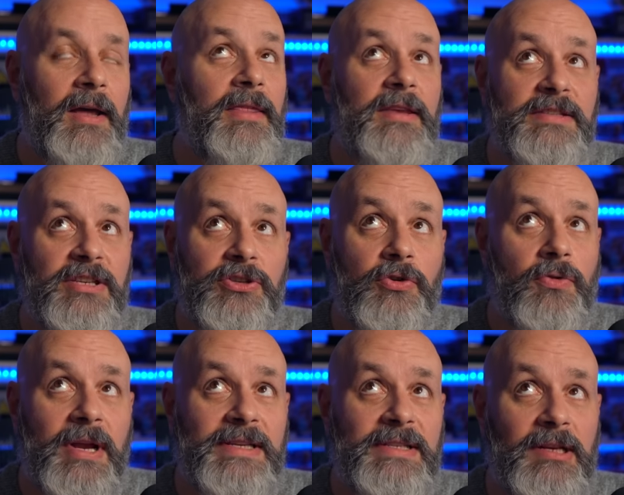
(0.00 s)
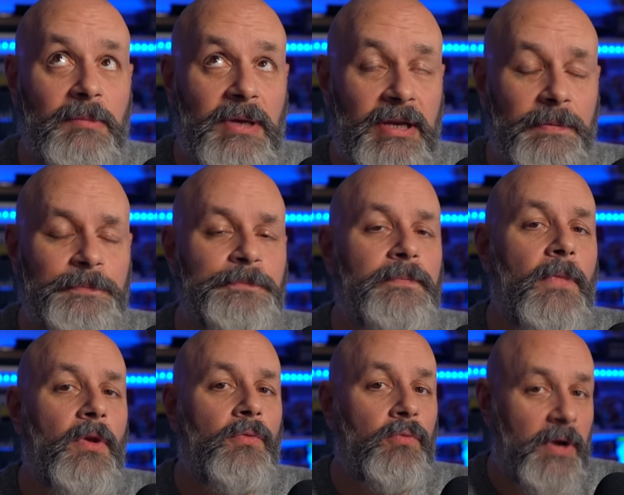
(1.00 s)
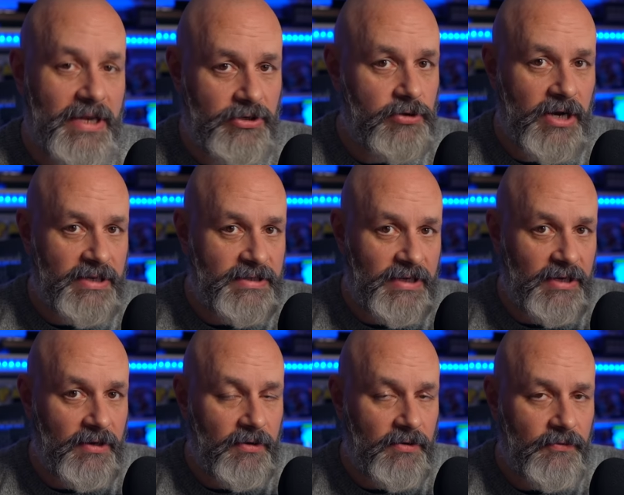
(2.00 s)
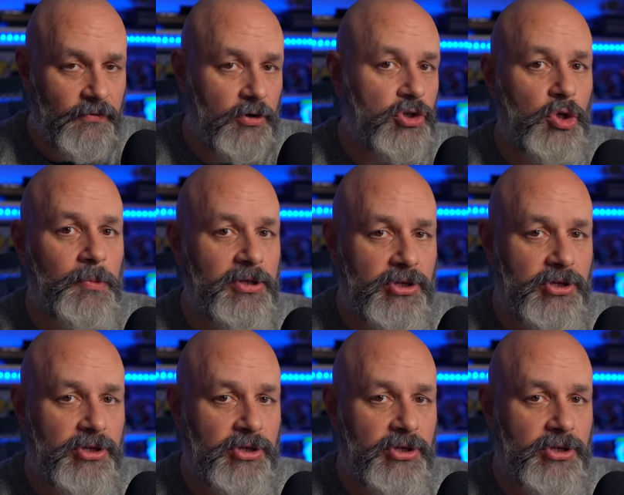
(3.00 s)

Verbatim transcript: this is crazy to me, ray tracing for Doom